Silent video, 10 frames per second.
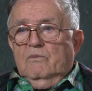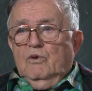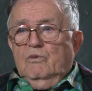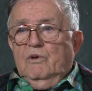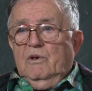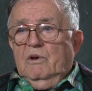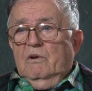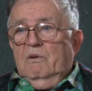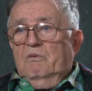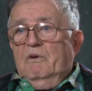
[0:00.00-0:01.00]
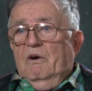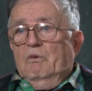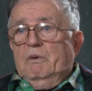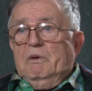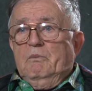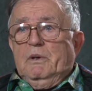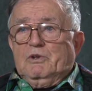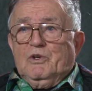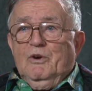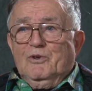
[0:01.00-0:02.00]
Moved in here in the fall with a big
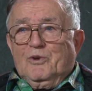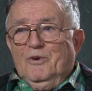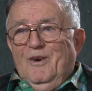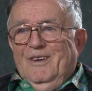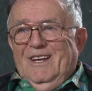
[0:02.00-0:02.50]
snowstorm.